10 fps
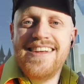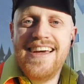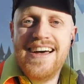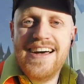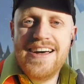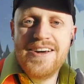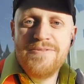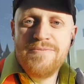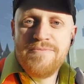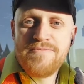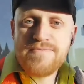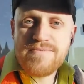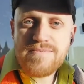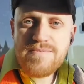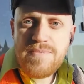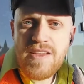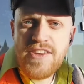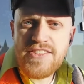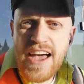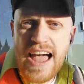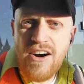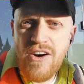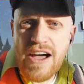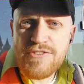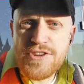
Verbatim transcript: Um, since Kyle left,